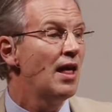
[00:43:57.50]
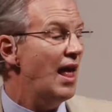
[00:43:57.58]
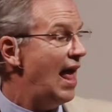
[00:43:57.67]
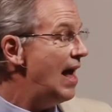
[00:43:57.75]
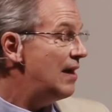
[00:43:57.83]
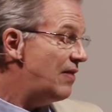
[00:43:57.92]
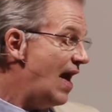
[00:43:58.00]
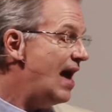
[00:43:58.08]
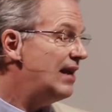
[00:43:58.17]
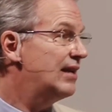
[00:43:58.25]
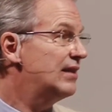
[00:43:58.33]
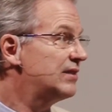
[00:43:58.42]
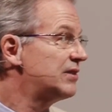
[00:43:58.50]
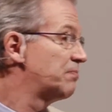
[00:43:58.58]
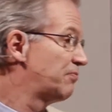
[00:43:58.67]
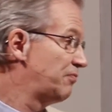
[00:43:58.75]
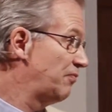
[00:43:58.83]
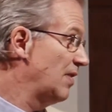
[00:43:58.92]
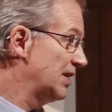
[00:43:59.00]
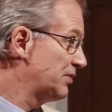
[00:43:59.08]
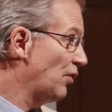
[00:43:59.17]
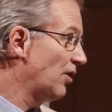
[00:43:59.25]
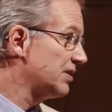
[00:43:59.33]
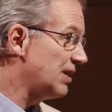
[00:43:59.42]
And that is, as
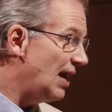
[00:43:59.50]
far as